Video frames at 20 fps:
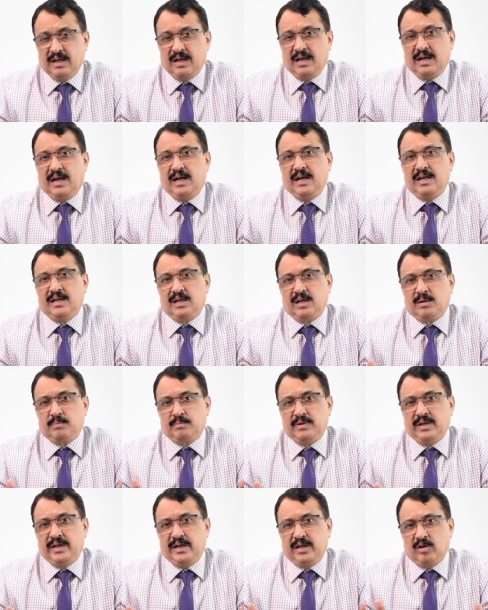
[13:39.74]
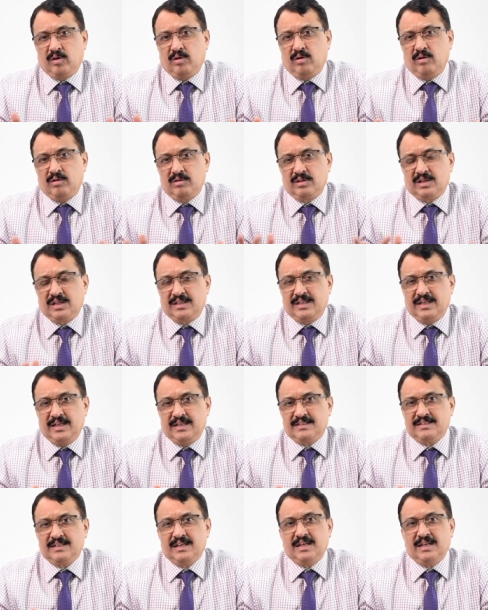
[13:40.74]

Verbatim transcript: and update all the things.